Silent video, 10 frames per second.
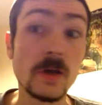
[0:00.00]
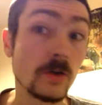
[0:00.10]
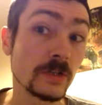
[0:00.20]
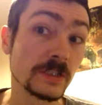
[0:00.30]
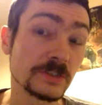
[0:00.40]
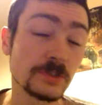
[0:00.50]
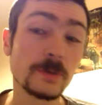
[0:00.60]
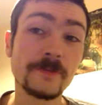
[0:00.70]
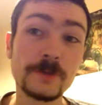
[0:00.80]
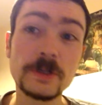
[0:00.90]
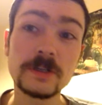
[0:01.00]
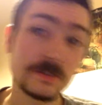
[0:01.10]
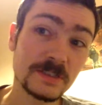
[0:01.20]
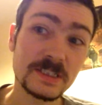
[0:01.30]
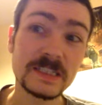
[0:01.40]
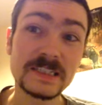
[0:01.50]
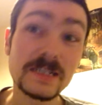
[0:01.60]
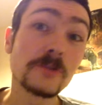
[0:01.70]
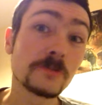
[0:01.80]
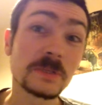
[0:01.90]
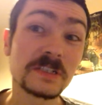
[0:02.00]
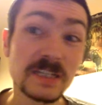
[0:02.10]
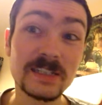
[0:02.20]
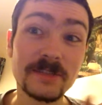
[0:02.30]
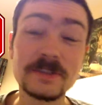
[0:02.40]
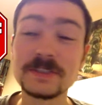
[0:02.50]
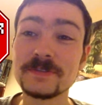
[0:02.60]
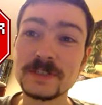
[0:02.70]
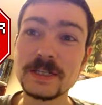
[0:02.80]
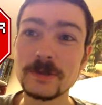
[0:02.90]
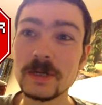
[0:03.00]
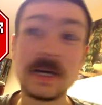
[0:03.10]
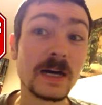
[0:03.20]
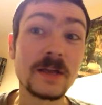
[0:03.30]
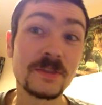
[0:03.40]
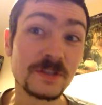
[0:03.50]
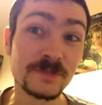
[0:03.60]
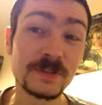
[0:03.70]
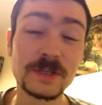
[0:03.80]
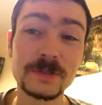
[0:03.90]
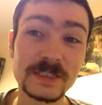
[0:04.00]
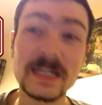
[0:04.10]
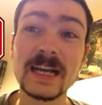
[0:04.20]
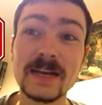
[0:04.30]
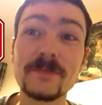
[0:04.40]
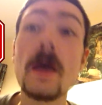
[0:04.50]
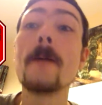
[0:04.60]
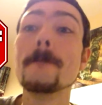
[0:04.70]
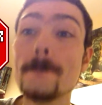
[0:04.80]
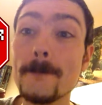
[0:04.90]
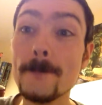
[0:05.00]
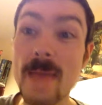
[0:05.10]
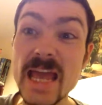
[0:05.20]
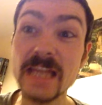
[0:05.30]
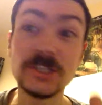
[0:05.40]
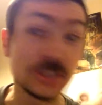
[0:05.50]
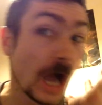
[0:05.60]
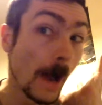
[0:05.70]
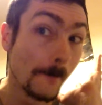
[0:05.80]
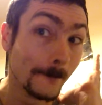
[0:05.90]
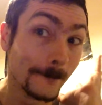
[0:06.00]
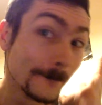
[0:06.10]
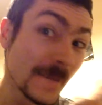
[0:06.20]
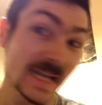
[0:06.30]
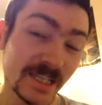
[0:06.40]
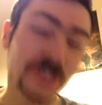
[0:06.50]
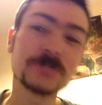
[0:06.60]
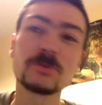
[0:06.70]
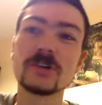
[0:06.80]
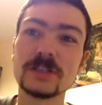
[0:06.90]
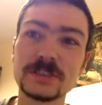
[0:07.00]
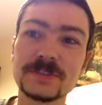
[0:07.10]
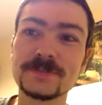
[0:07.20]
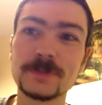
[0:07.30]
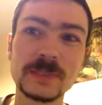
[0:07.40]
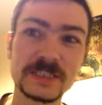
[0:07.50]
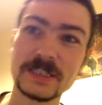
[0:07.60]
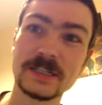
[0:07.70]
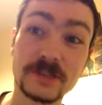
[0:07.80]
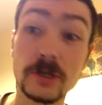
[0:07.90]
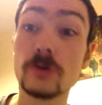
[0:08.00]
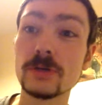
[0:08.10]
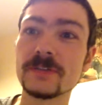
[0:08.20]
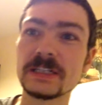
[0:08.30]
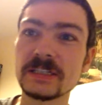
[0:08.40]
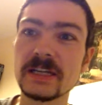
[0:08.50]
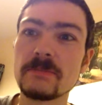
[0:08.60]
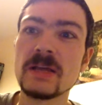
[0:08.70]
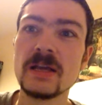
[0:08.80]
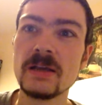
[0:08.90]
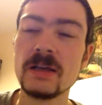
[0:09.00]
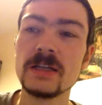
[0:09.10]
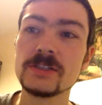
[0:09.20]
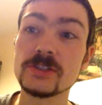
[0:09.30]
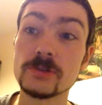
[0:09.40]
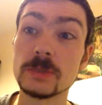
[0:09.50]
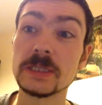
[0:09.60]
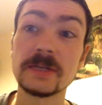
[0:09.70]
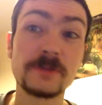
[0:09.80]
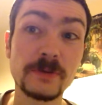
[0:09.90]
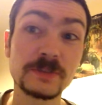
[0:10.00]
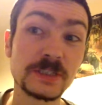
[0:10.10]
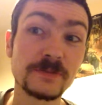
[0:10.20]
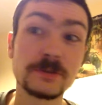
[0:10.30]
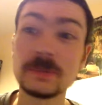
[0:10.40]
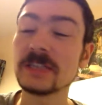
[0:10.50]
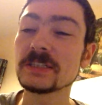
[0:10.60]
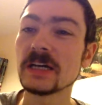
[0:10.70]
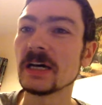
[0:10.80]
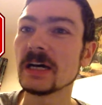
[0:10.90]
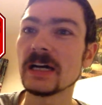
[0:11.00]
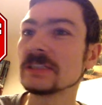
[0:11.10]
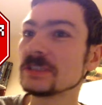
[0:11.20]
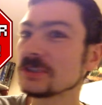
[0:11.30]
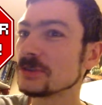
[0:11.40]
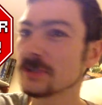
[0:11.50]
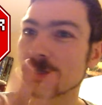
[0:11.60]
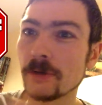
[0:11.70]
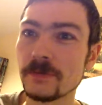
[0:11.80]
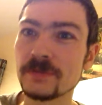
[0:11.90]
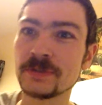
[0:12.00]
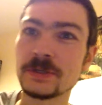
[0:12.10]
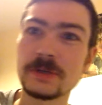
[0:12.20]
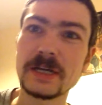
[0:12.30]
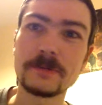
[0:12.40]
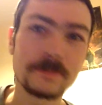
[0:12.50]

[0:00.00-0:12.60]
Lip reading: Okay, so if you can't tell from the title of this video is going to have major spoilers for basically the whole of Endgame. So if you haven't seen the film yet, I suggest you click off the video now.